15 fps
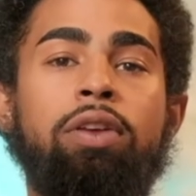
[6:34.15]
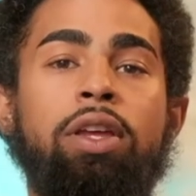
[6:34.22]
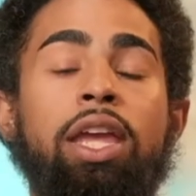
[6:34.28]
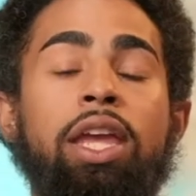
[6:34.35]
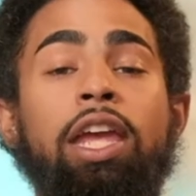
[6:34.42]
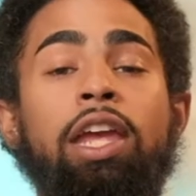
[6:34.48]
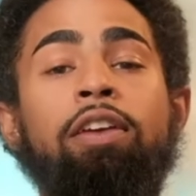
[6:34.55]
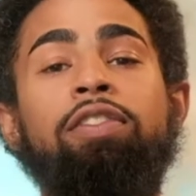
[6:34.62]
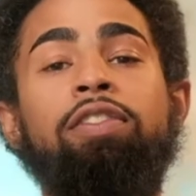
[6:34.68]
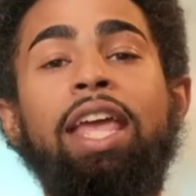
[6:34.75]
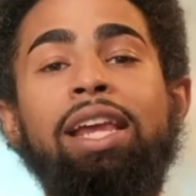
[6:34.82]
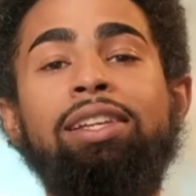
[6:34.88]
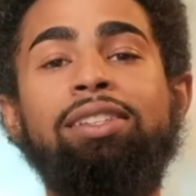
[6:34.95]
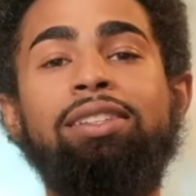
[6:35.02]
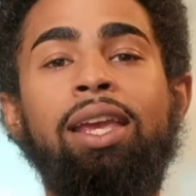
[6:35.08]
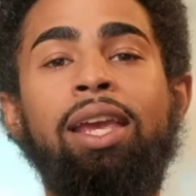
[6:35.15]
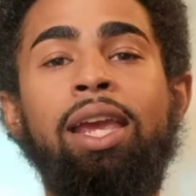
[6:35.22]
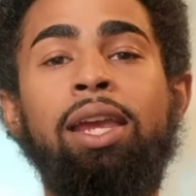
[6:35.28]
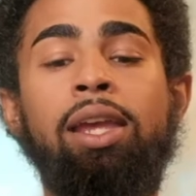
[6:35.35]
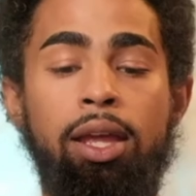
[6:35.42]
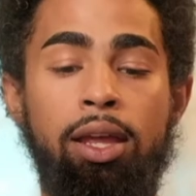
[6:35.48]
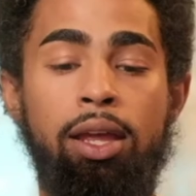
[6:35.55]
If they say
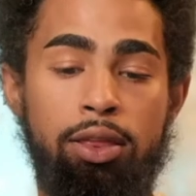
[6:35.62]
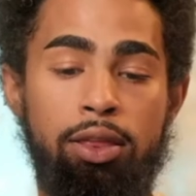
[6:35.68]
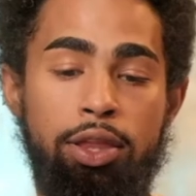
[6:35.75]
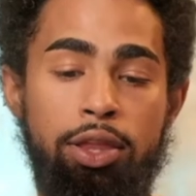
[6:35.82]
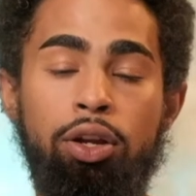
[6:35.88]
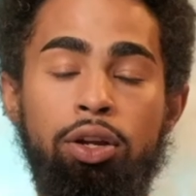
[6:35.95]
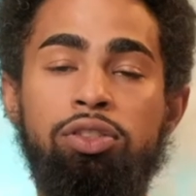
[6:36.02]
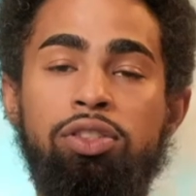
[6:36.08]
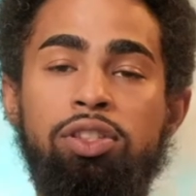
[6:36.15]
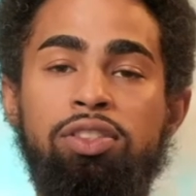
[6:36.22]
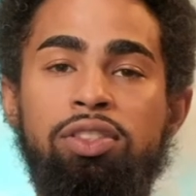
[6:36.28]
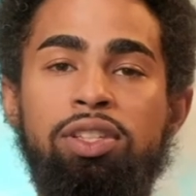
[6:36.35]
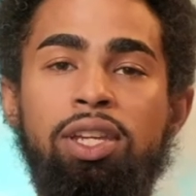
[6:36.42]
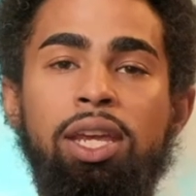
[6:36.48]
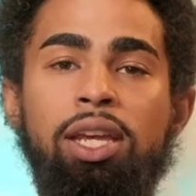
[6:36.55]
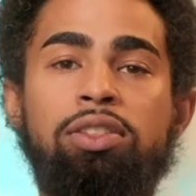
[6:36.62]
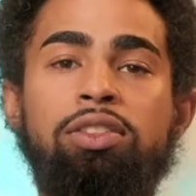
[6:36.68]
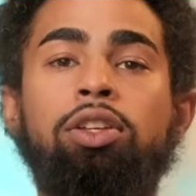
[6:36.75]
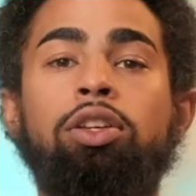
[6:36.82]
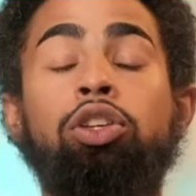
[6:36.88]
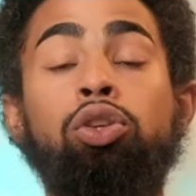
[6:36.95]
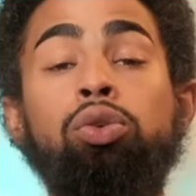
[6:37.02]
there's a six,
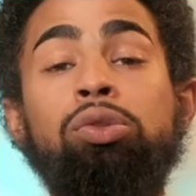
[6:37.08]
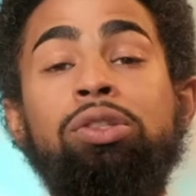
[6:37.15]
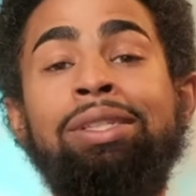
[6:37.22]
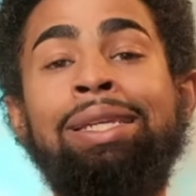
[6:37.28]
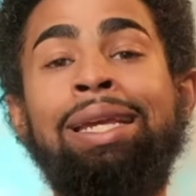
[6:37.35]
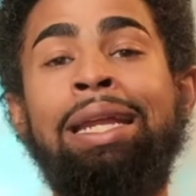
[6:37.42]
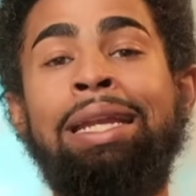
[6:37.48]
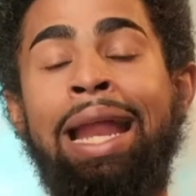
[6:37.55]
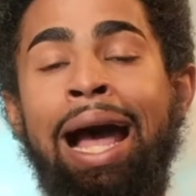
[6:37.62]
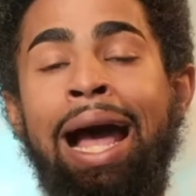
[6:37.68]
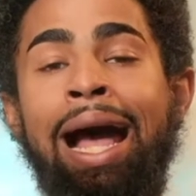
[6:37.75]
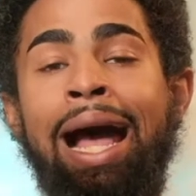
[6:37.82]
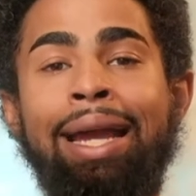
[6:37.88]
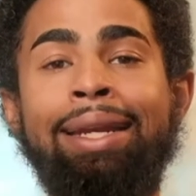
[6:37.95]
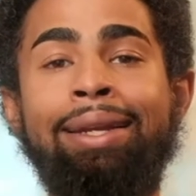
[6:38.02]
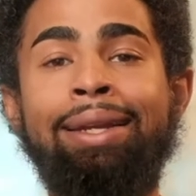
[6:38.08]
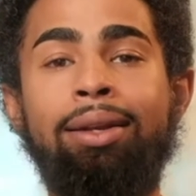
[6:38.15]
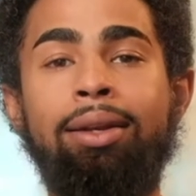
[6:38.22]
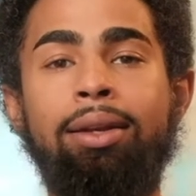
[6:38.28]
you see a nine,